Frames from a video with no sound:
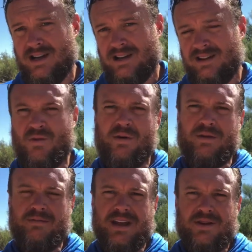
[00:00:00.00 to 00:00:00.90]
then what
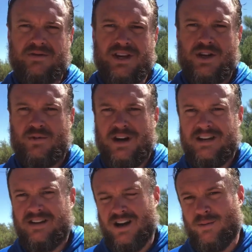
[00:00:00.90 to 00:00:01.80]
would make you think you're ready to
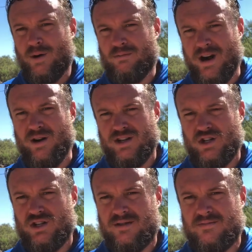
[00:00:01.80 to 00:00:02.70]
talk about
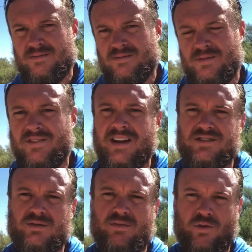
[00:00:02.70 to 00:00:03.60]
marriage? You have to have
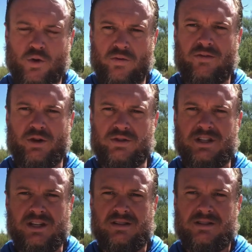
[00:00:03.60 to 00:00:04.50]
some proof of those
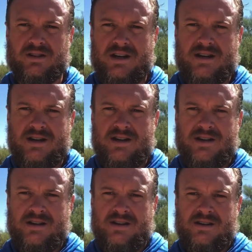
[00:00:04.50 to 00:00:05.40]
things.
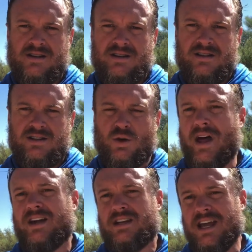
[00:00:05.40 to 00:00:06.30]
So
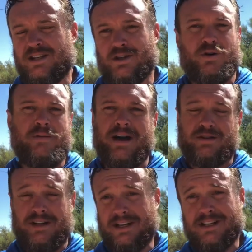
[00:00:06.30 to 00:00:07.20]
that takes us all the way back to,
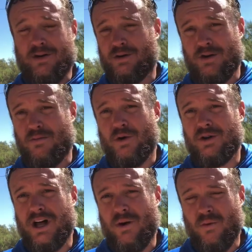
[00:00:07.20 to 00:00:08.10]
as I said earlier, moral
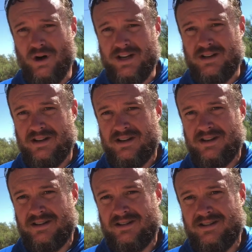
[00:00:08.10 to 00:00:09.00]
law 1.
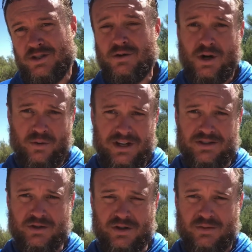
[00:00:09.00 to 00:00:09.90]
Do you know what is
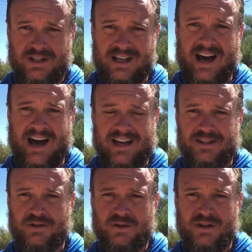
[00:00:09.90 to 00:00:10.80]
good? What is the
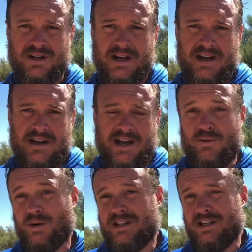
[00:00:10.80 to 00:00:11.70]
highest good? And
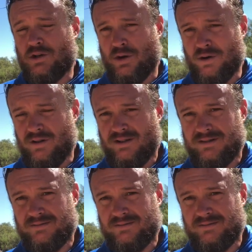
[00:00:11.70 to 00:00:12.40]
what is eternal?